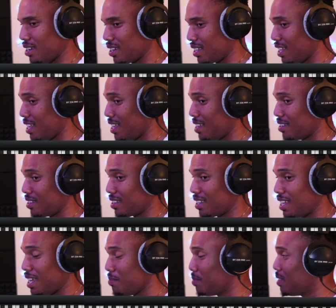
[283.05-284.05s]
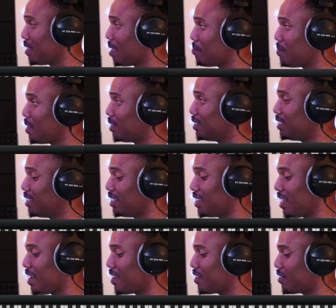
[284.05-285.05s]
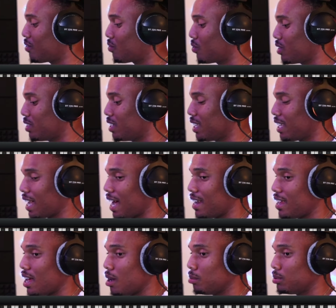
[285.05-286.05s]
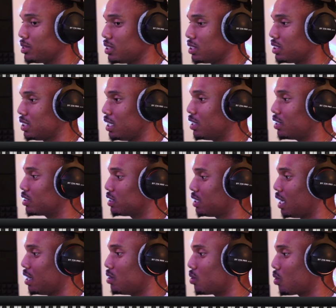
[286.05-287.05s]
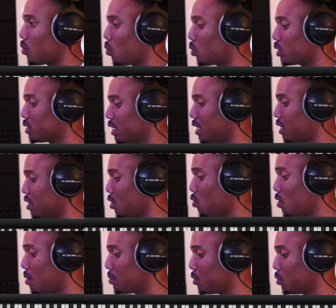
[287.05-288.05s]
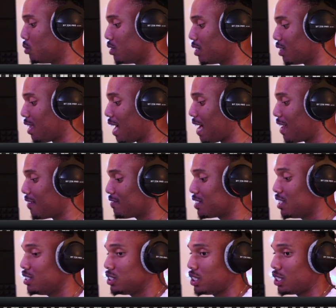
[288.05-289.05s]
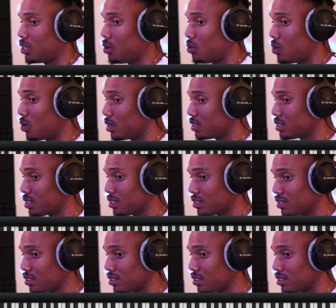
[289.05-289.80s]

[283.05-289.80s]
again, keeping that melody there really kind of helps the singer stay on course. And though I'm doing a lot of tension chords,